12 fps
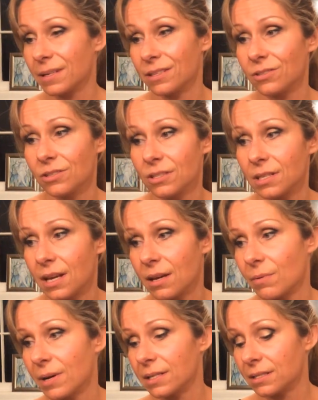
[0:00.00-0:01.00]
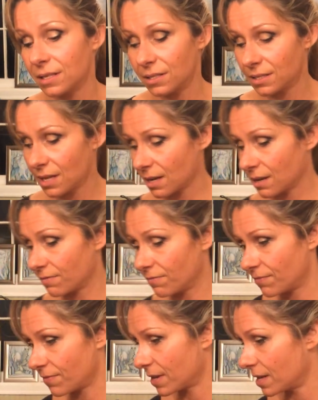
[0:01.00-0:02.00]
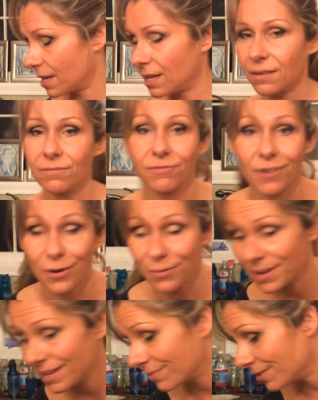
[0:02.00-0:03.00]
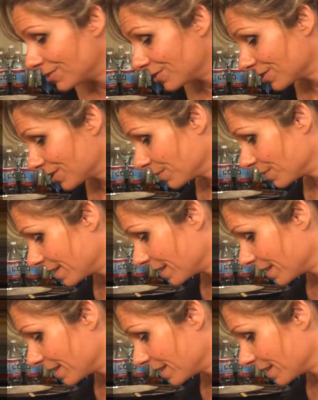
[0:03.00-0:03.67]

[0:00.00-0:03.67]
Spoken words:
because just egg whites gets kind of funny and foamy if you just cook